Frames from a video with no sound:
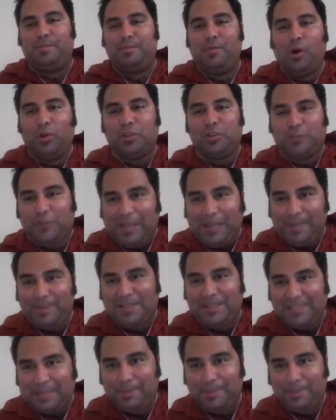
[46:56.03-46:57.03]
from the most
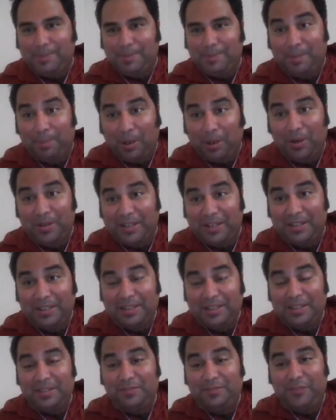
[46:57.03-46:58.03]
famous Democrat Party
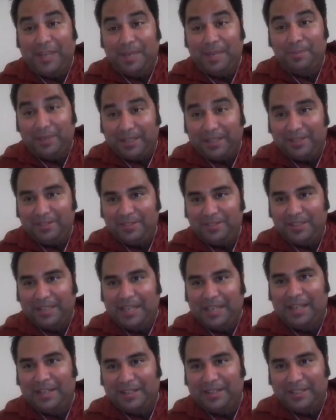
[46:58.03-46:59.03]
family,
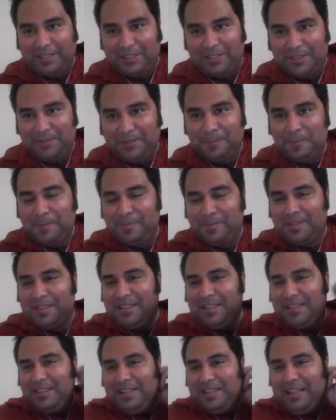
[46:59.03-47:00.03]
the Kennedys.
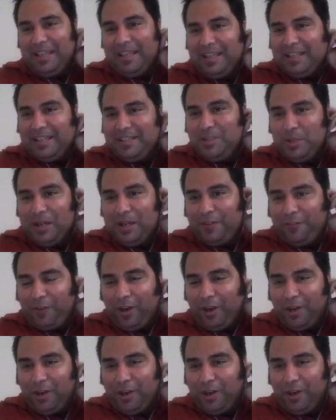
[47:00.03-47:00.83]
And you have